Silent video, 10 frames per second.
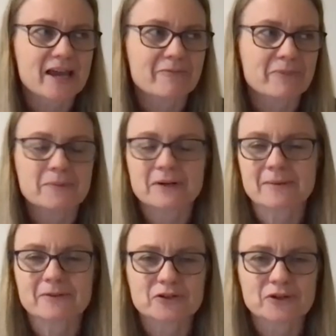have people
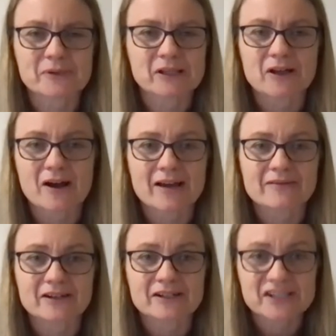come and join me live.
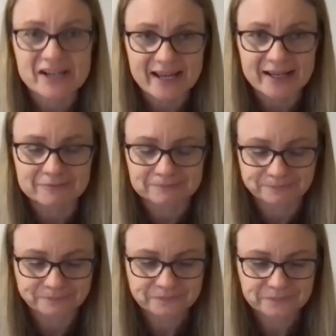And I shared.
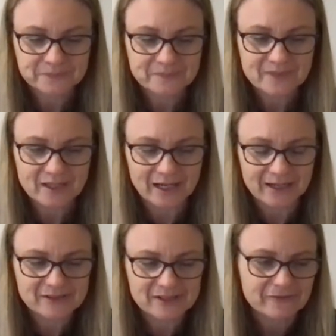
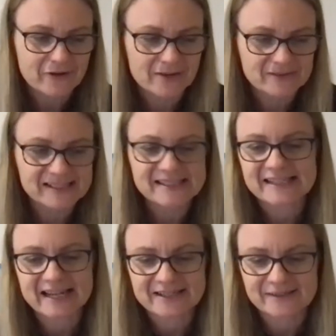After 5-6
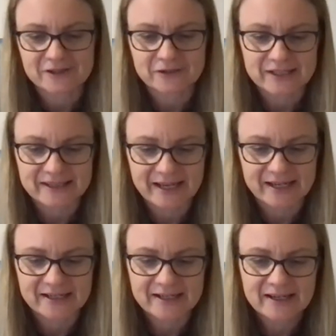days of doing
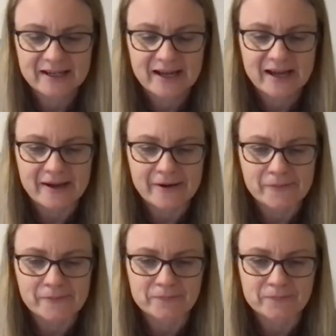that,
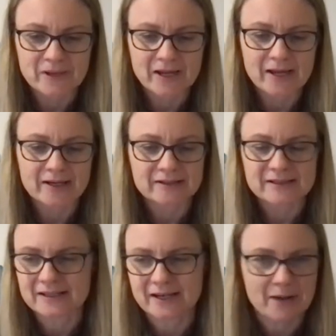
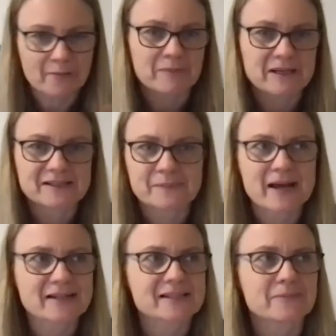and a couple of months
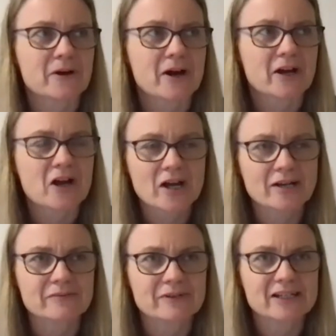passing by, I kind
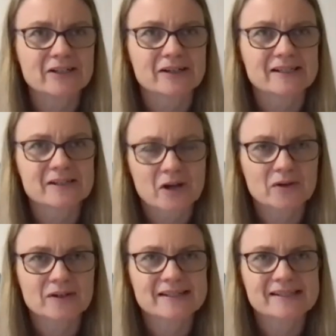of realized,
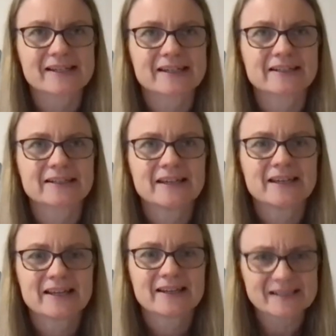hold on a second,
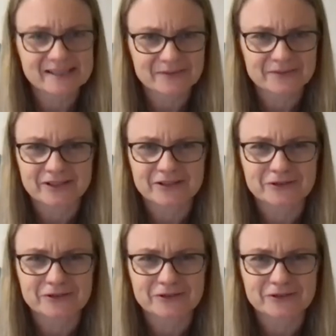that's some really